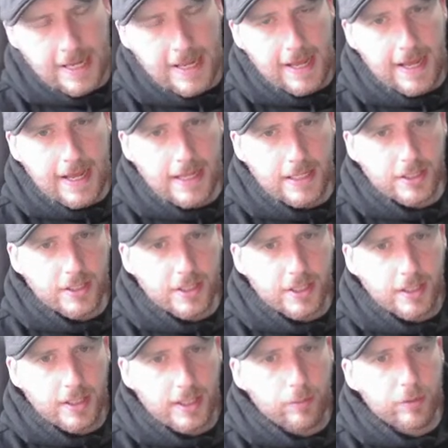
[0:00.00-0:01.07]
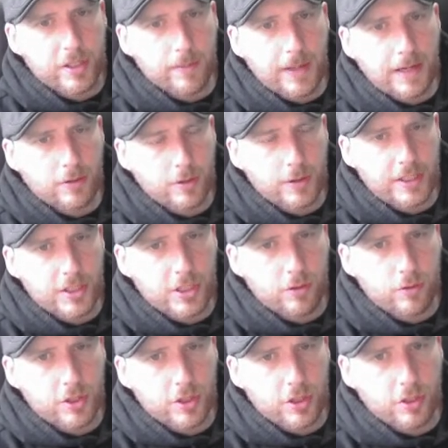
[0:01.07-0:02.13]
And he was about to eat
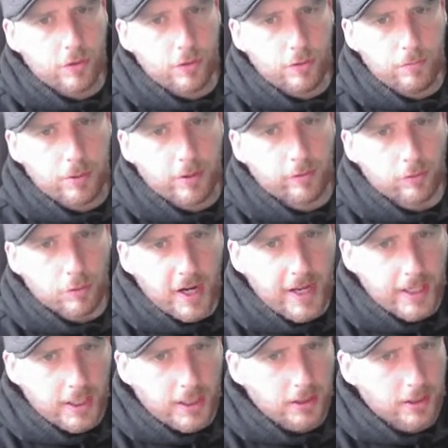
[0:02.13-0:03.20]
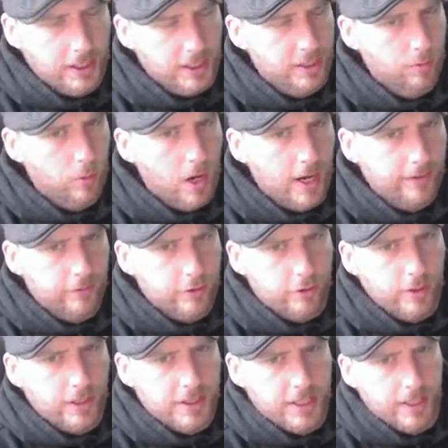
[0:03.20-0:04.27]
Zeus too, but Rhea, his wife,
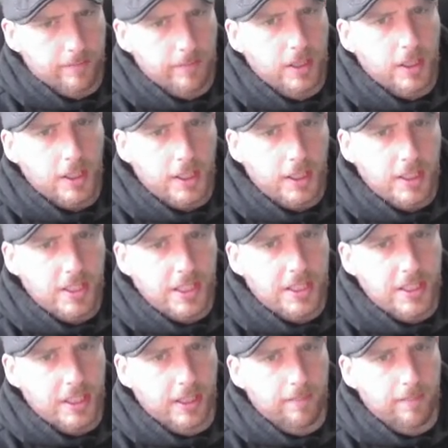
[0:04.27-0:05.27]
tricked him into eating a